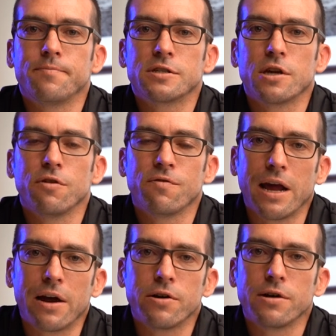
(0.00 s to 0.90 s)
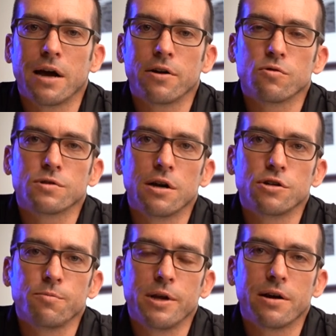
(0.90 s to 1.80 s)
so you've narrowed down your
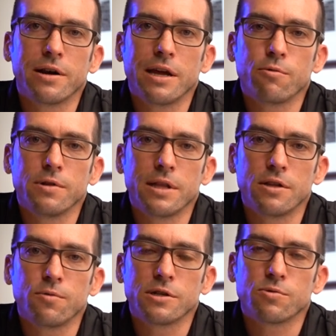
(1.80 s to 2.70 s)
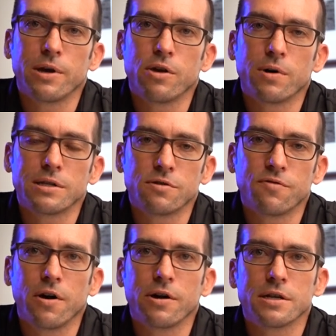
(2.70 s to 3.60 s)
social media networks where you want to
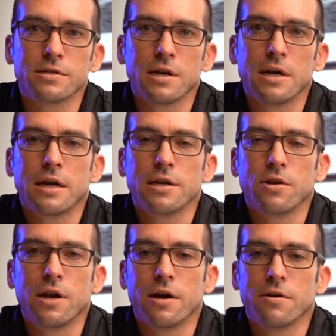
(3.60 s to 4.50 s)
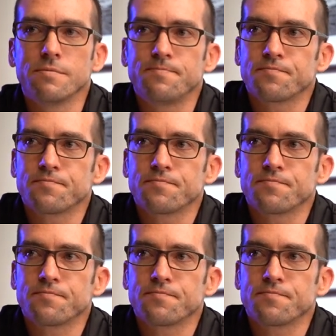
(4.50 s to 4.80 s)
focus, you know